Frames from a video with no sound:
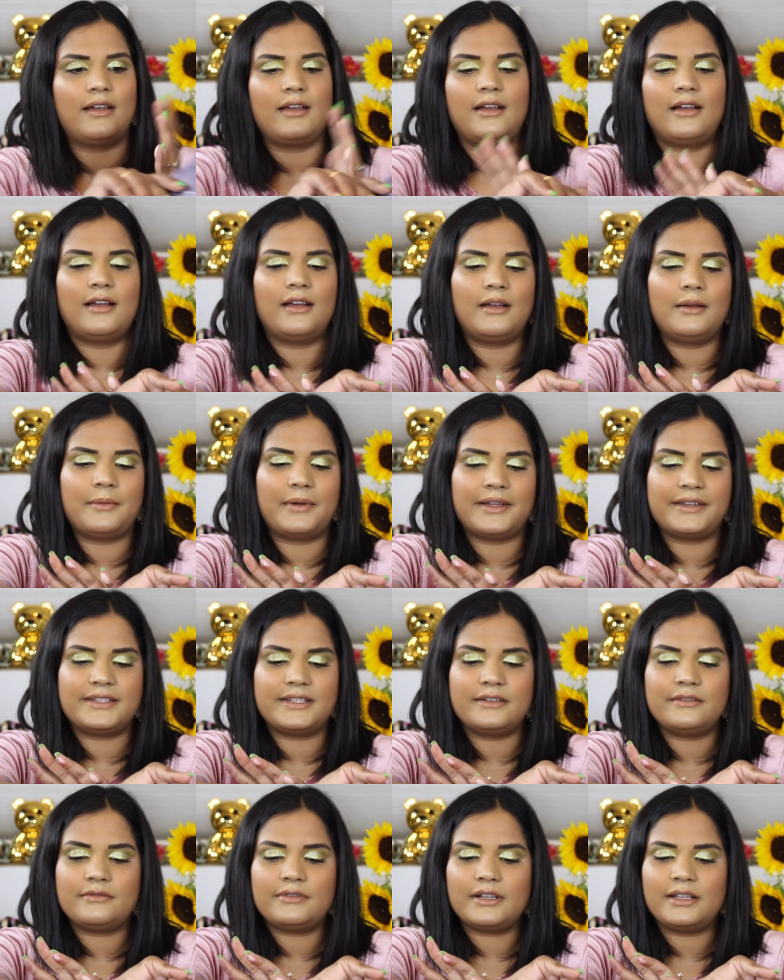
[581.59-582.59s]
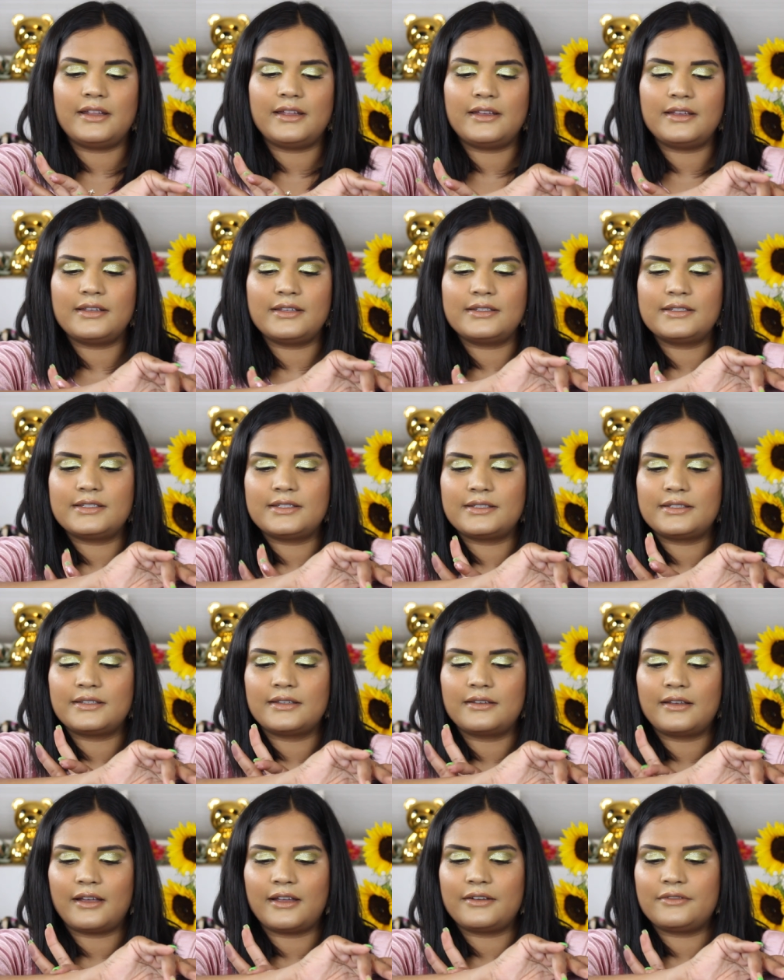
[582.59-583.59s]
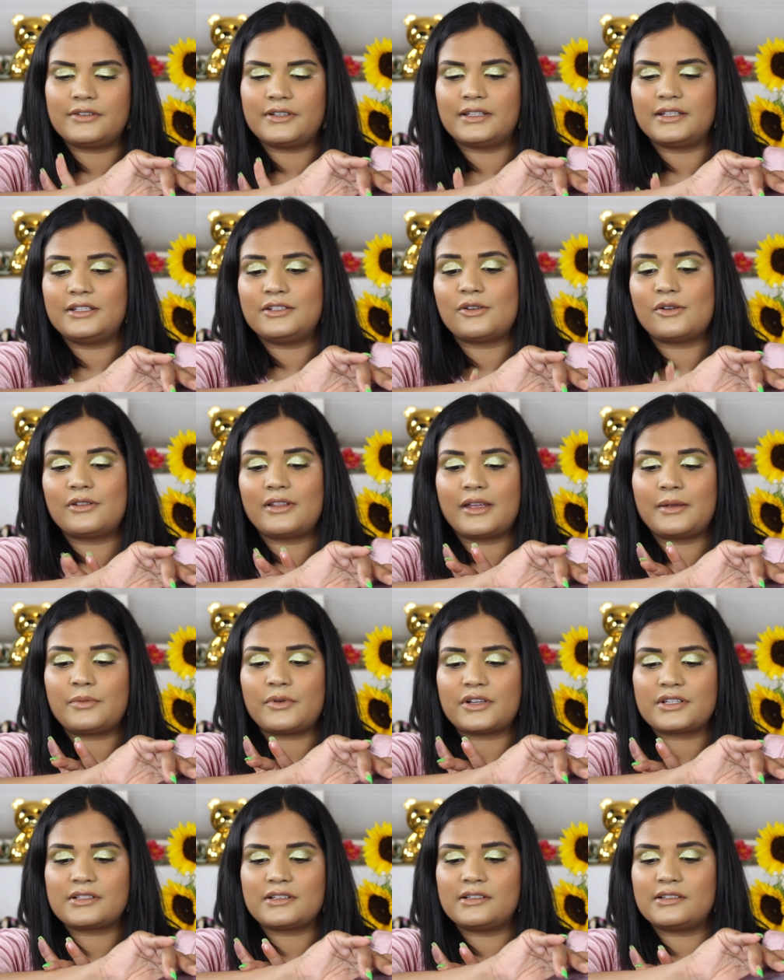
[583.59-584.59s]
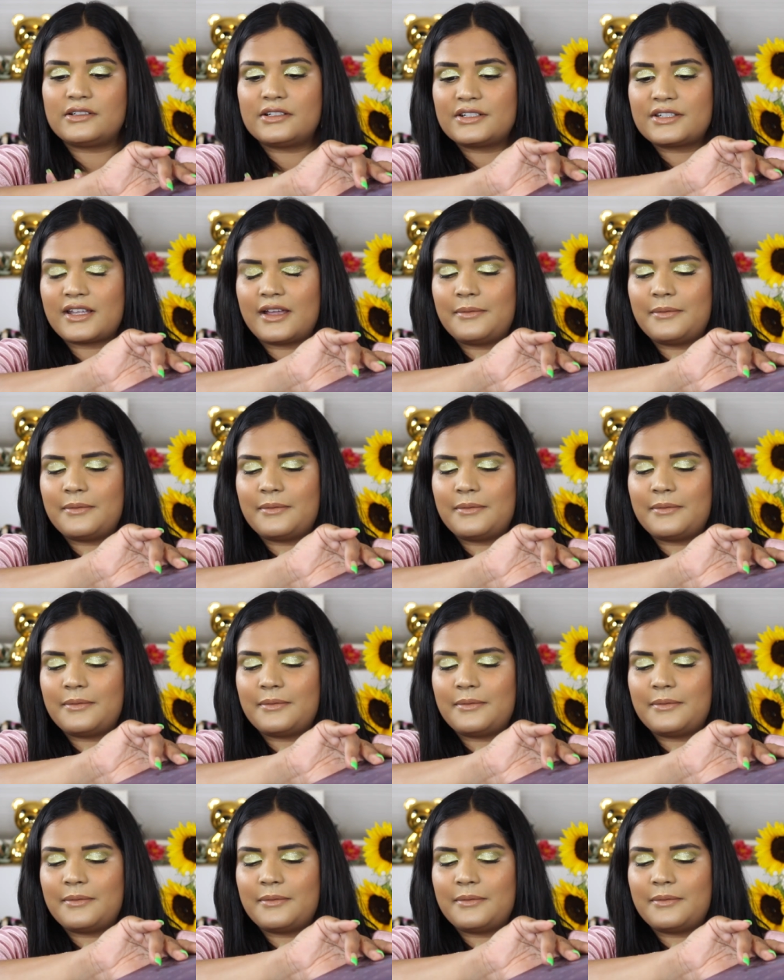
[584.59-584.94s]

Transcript: Um, I didn't realize, I really don't like press glitters.